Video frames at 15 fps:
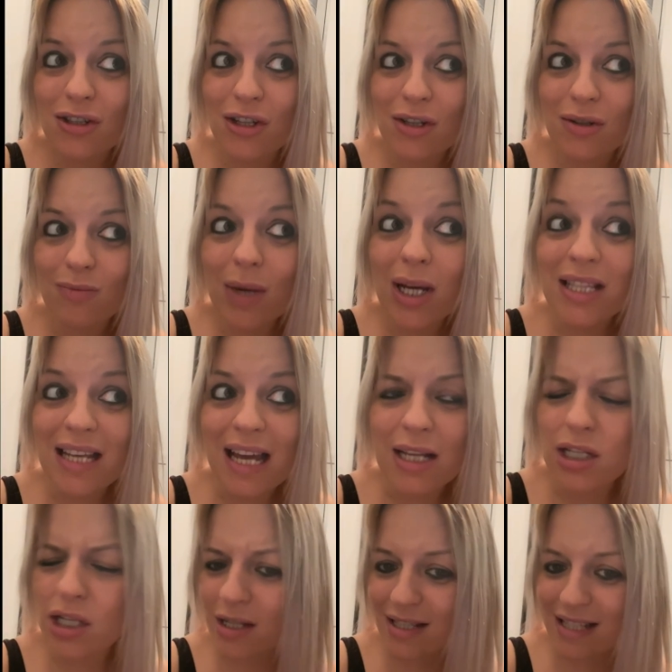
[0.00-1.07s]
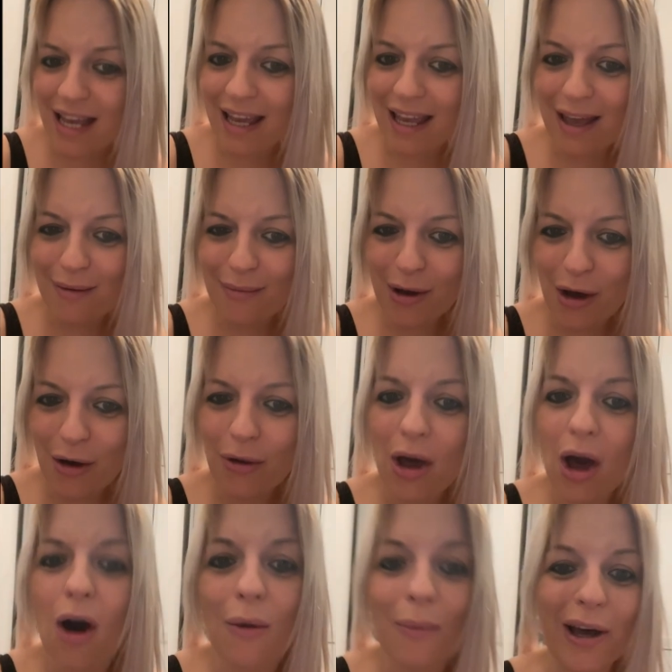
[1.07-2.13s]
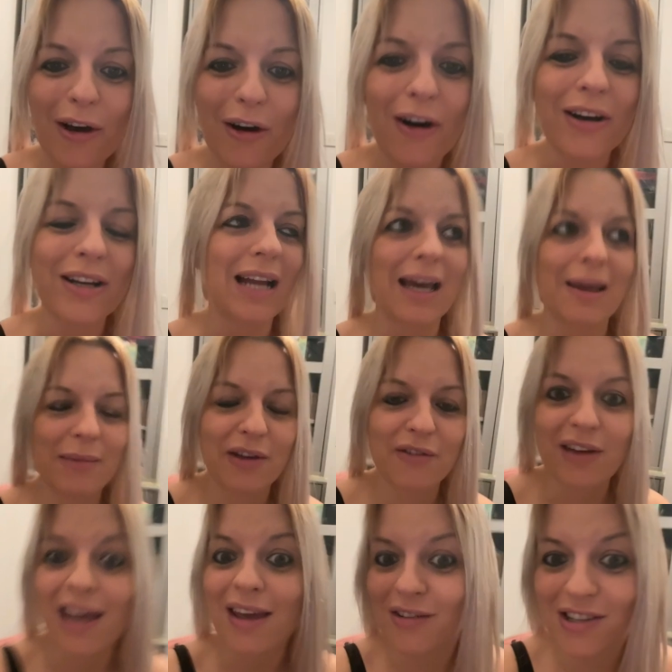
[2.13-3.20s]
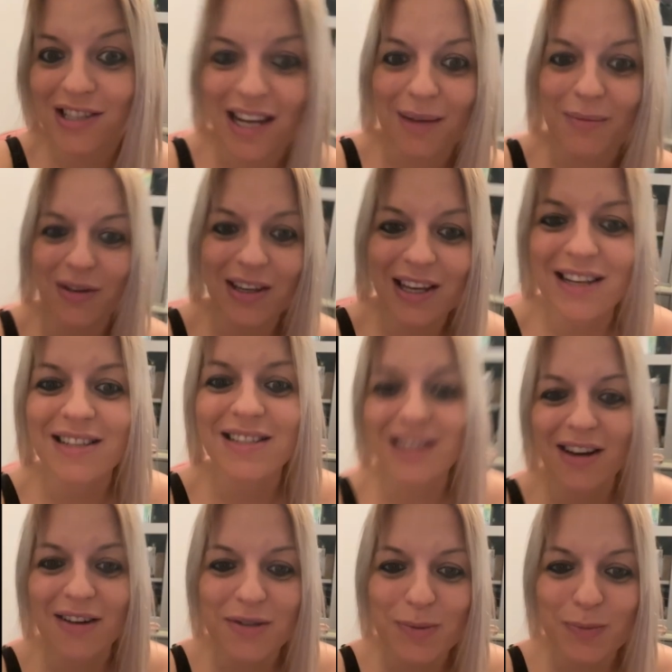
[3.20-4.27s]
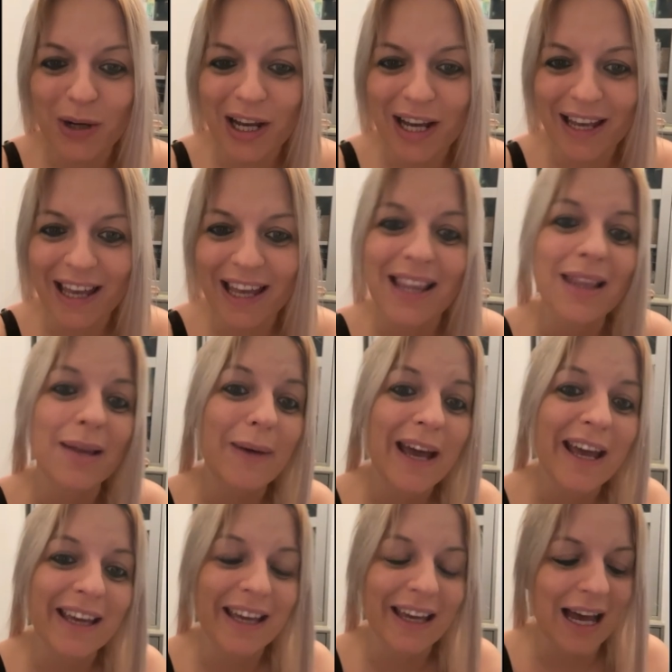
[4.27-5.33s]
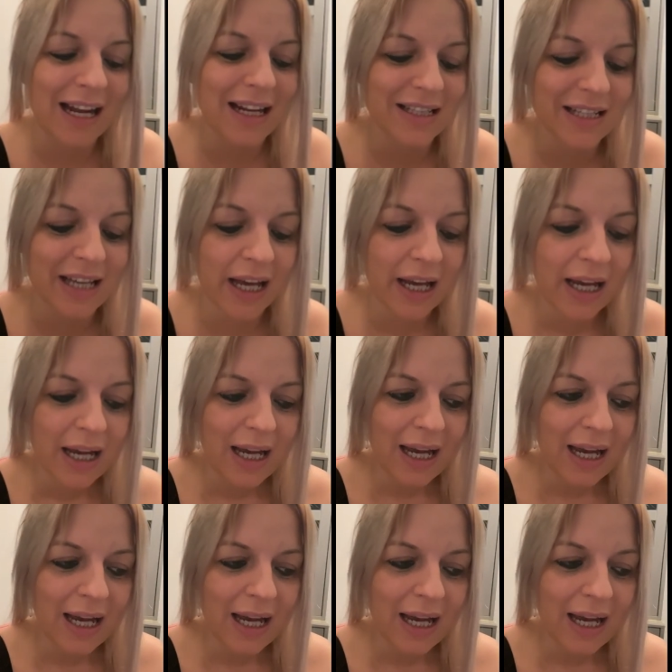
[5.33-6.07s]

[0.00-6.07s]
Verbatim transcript: To Monday, Tuesday, Imolc. Oh my god, like my favourite time of year, start of spring in the pagan calendar.